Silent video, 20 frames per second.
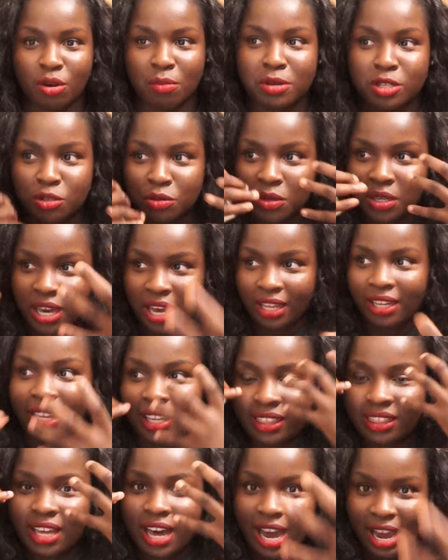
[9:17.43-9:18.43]
but you get
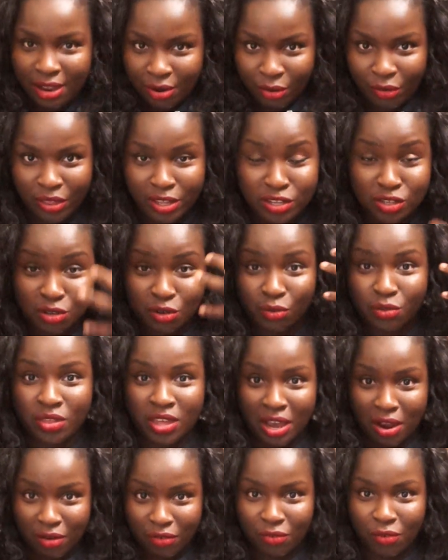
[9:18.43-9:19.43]
like the idol that you're
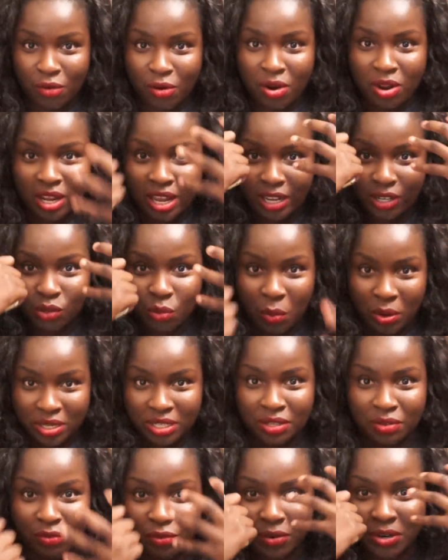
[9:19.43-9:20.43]
there for like
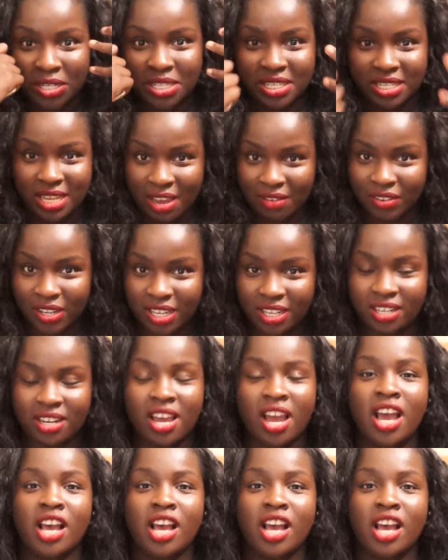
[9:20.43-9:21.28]
24/7.